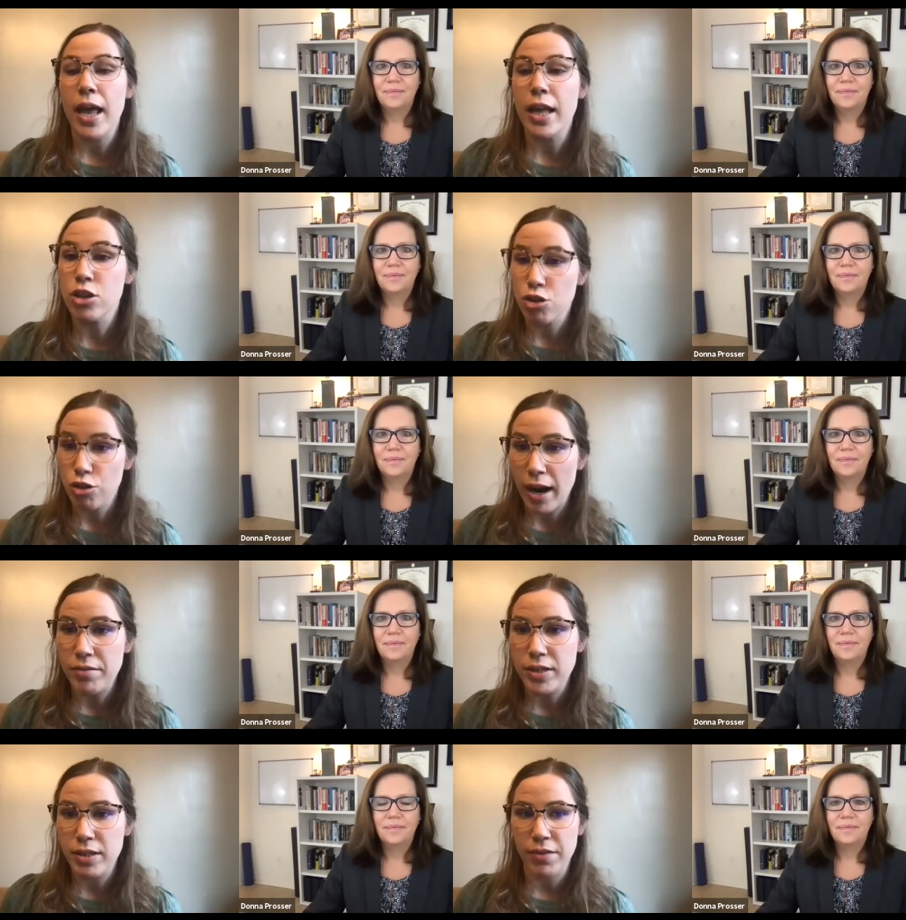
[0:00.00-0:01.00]
Speaker 1: and strive
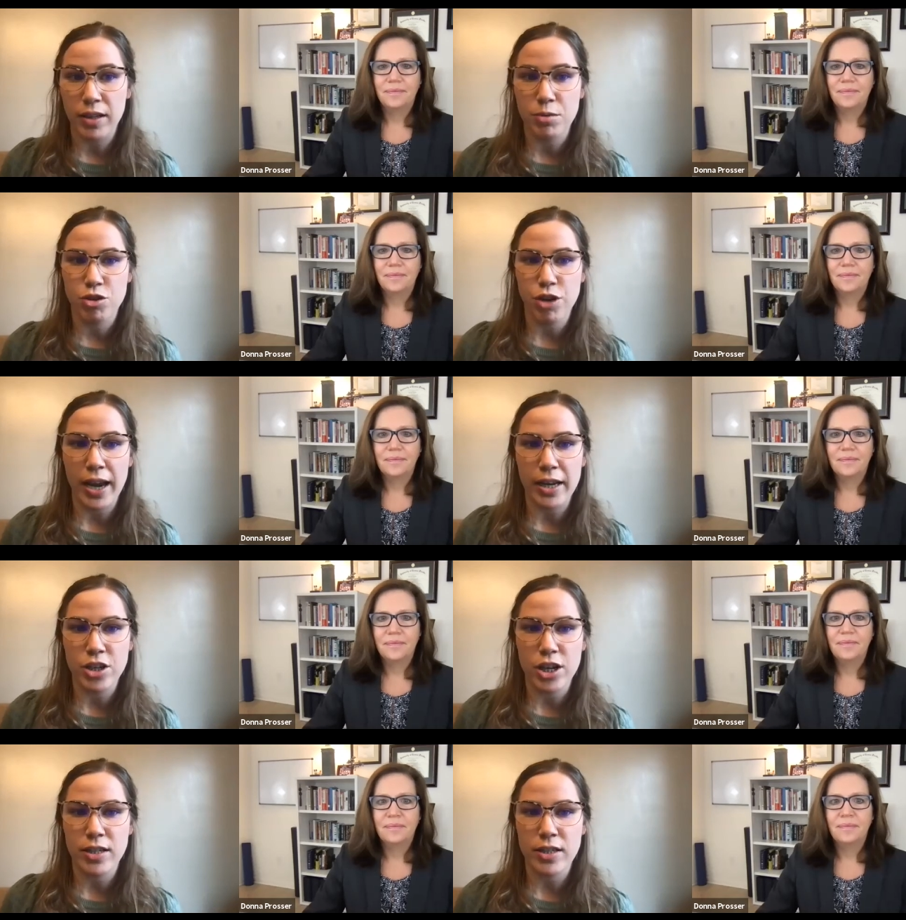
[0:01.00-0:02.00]
to develop
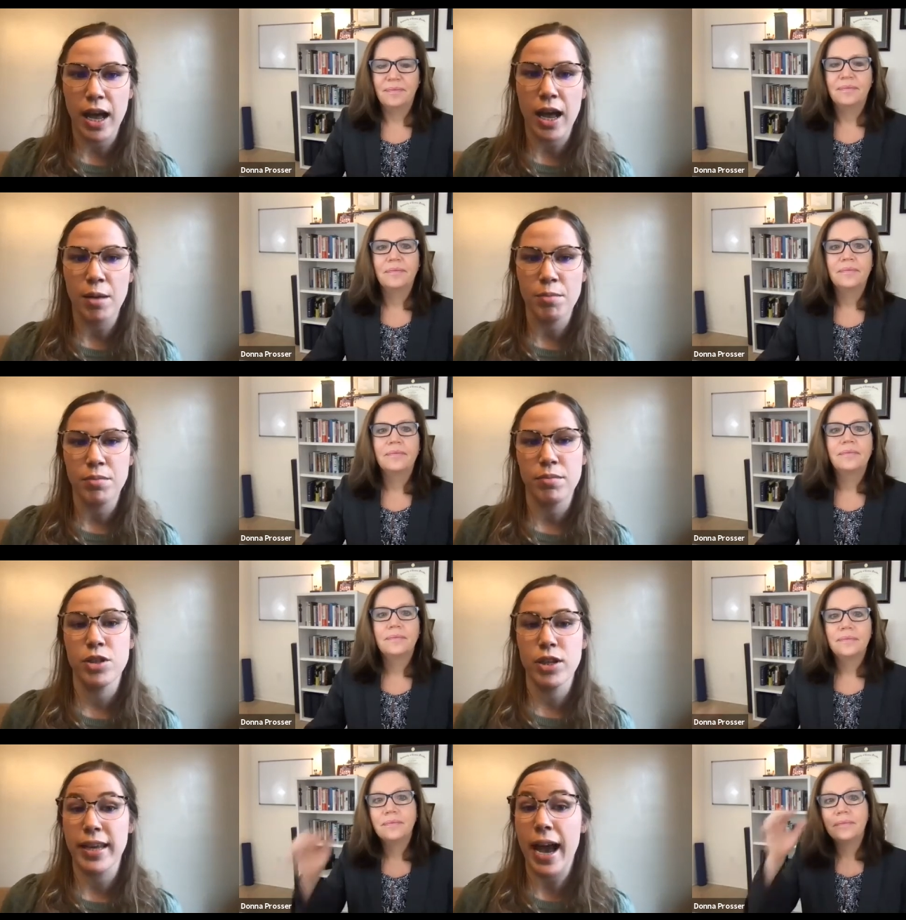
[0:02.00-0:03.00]
strategies um,
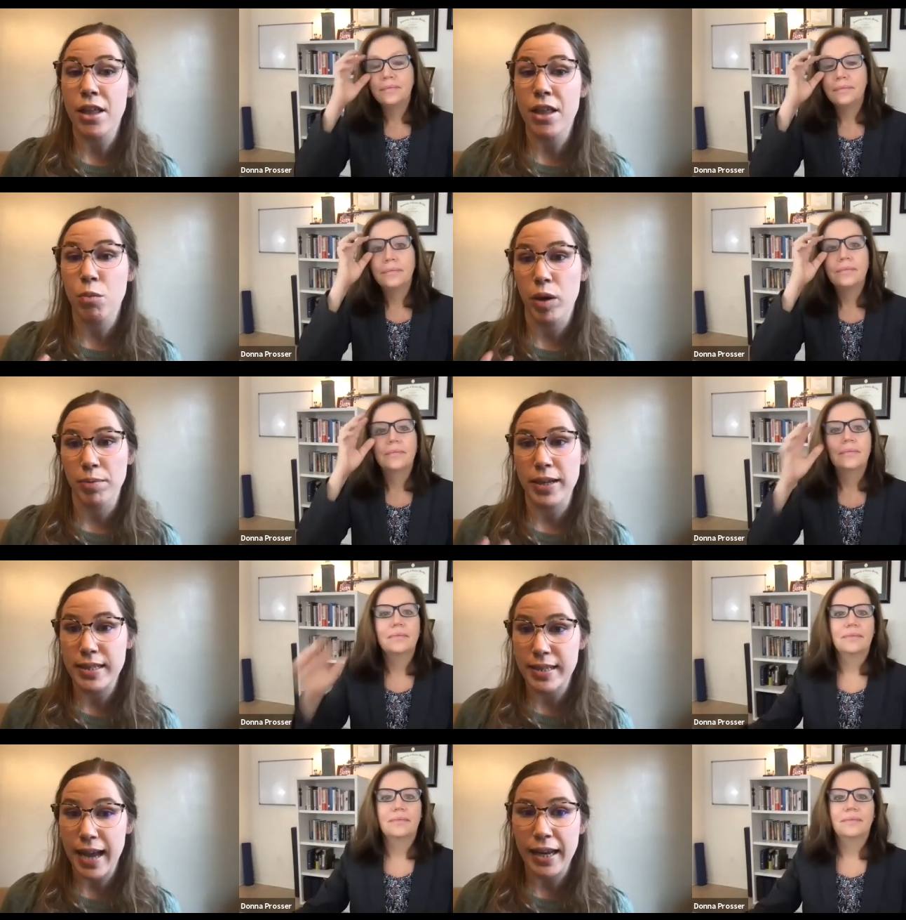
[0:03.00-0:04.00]
to gather workplace
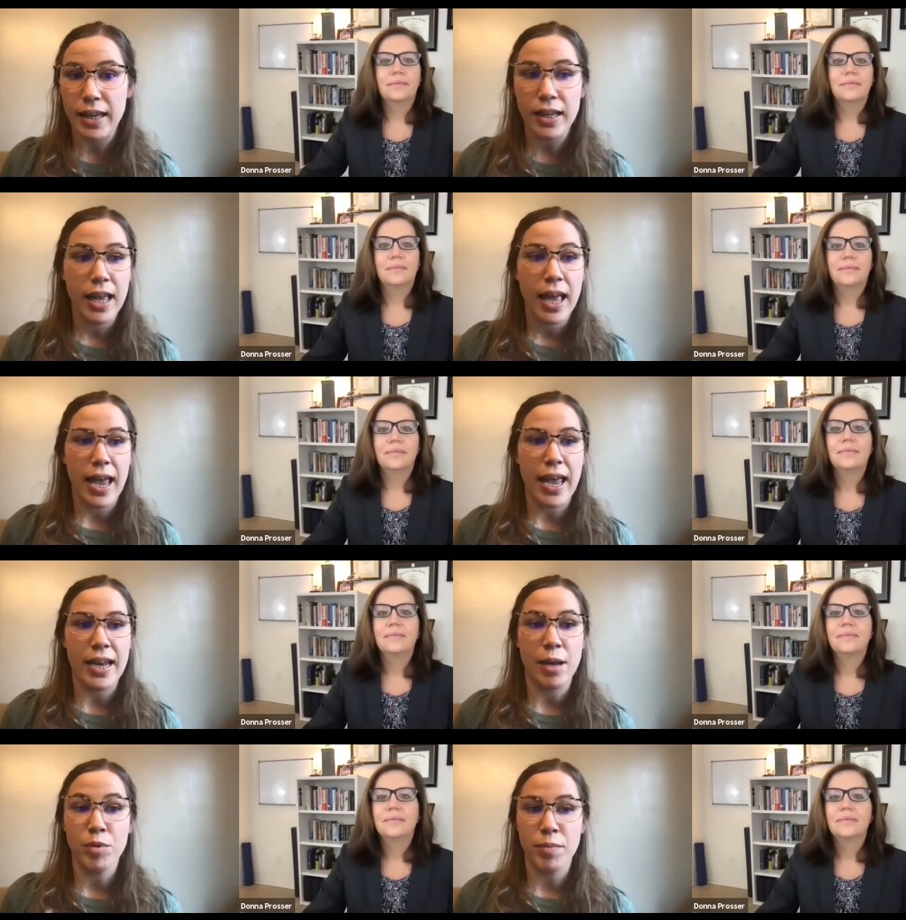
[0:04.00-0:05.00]
data and
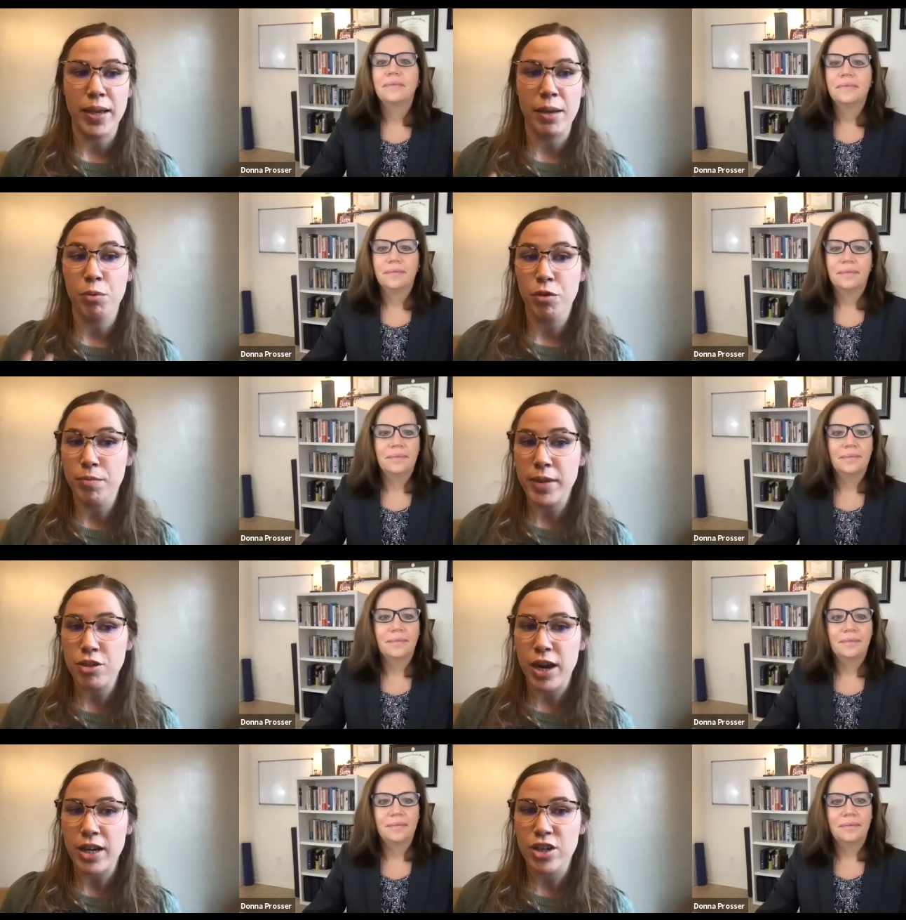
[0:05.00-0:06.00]
implement improvement
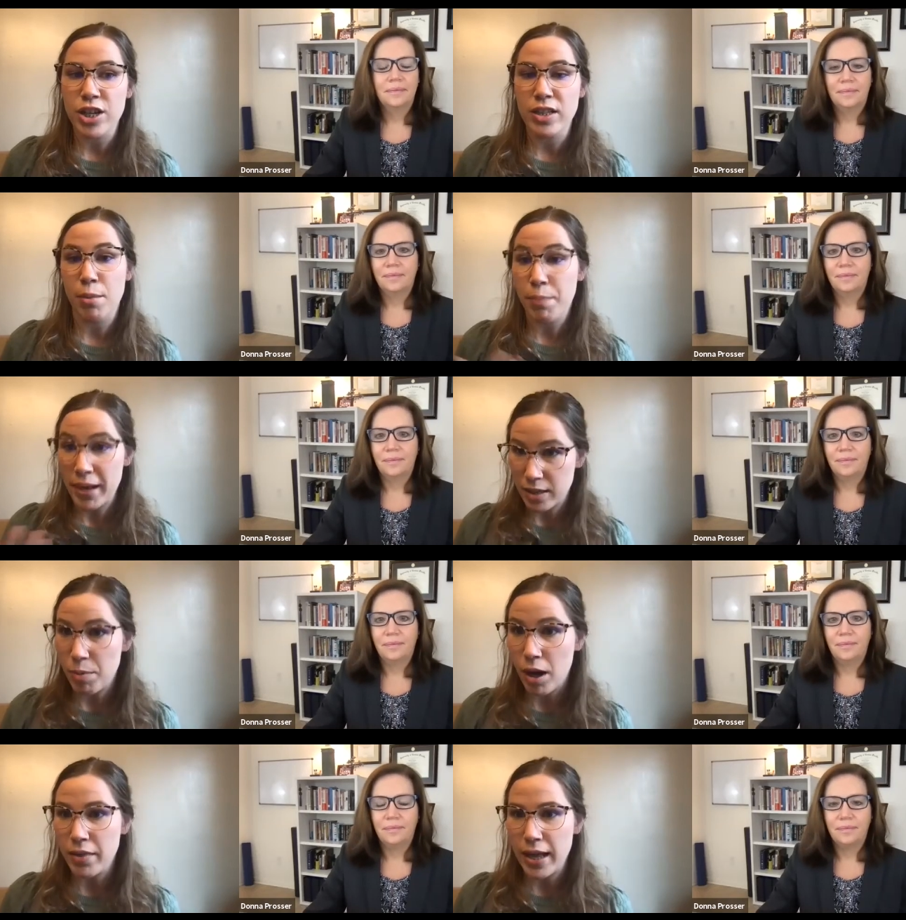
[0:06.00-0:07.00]
strategies based
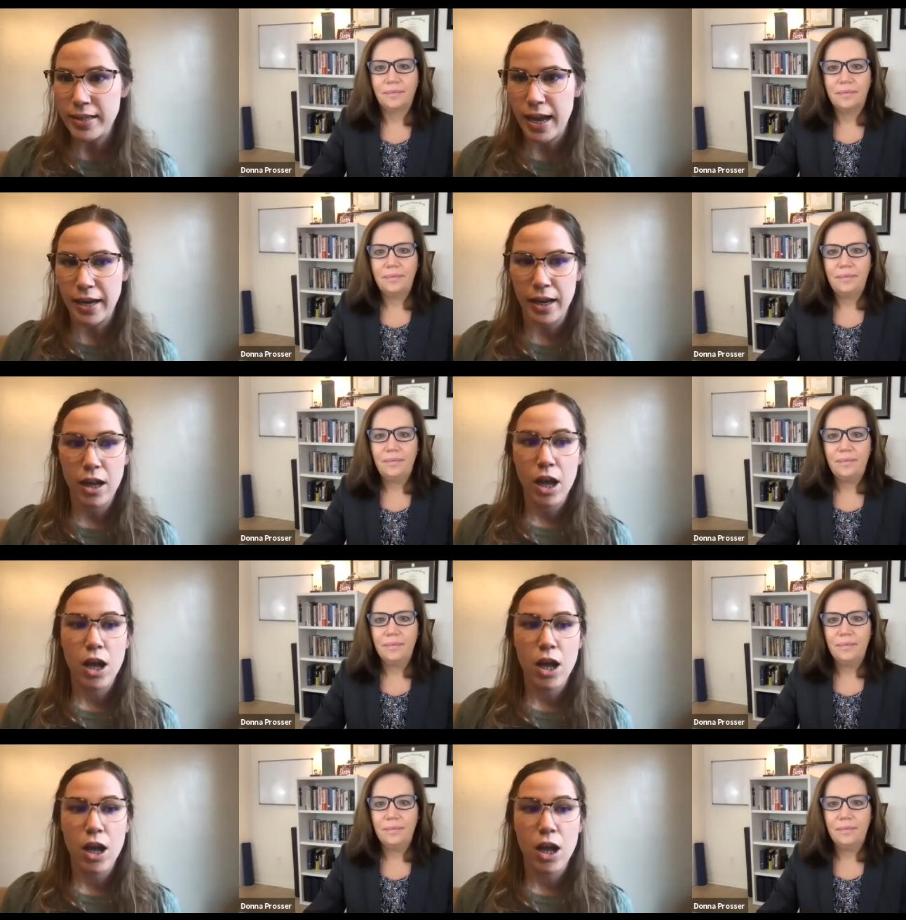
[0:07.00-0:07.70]
upon that data.